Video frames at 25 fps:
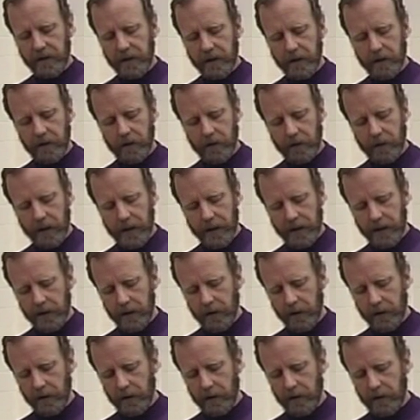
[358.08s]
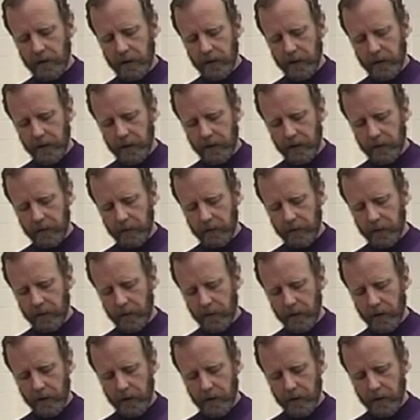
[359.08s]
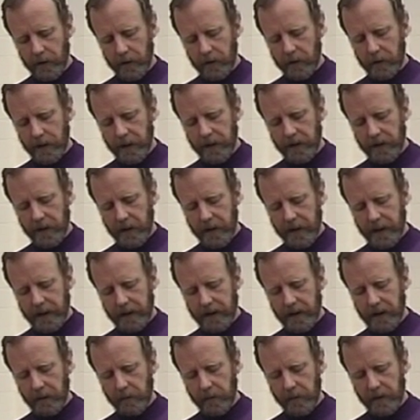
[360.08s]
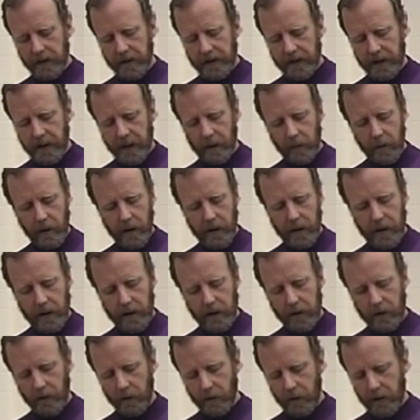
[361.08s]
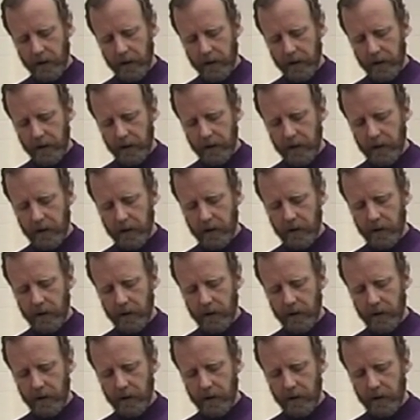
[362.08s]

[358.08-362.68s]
the direction of that tip in the same way that you would on the